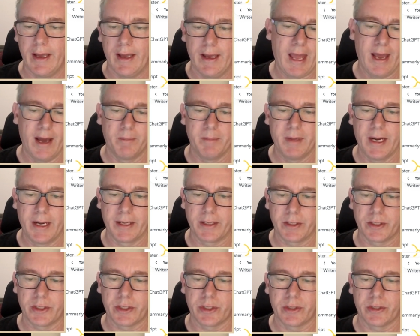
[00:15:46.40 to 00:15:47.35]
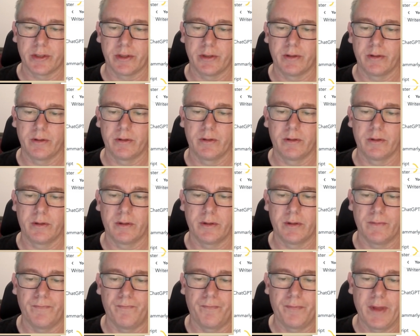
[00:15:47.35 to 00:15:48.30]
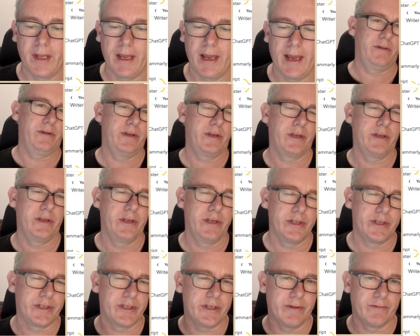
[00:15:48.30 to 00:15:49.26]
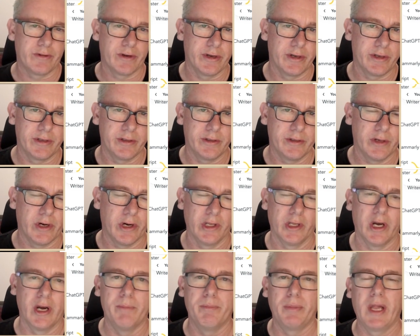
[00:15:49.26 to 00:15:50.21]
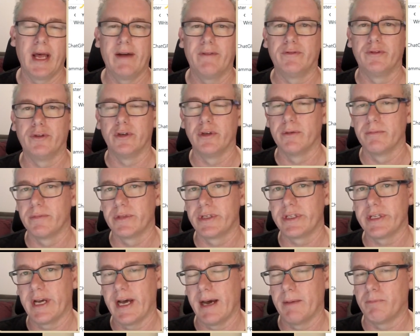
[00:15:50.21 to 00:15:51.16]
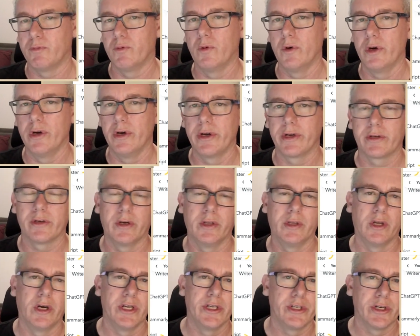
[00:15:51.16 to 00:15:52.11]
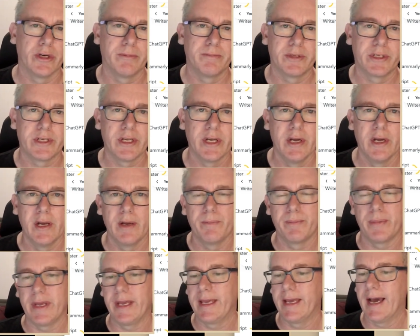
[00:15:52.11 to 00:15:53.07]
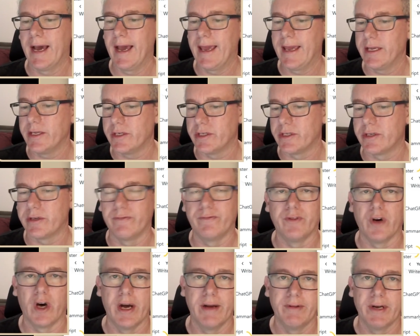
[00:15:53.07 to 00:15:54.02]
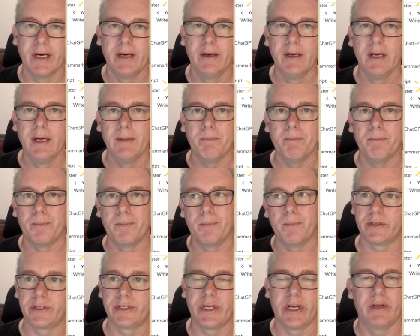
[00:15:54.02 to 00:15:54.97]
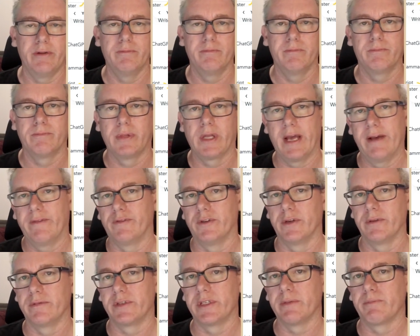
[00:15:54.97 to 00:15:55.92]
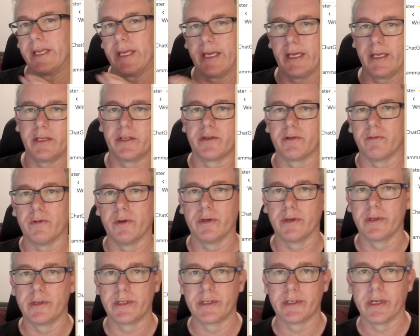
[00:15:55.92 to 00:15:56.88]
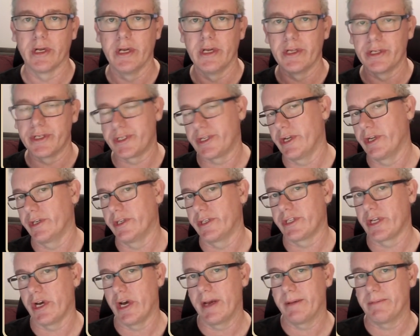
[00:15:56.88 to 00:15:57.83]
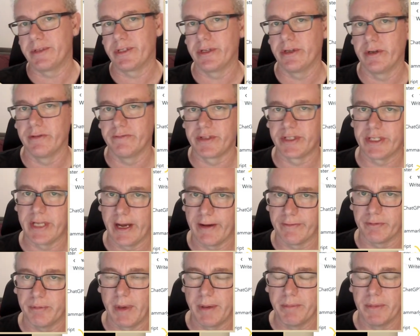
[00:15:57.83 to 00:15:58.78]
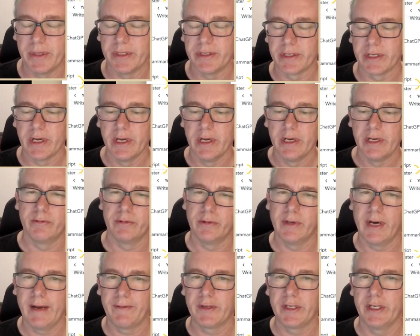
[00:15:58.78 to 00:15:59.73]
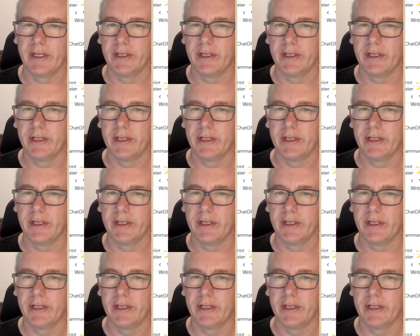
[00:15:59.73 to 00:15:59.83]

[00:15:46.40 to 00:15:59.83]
how much. You can use different online platforms, Upwork, online jobs, PH, Fiverr. Certain platforms are geared towards certain types of staff members. We'll have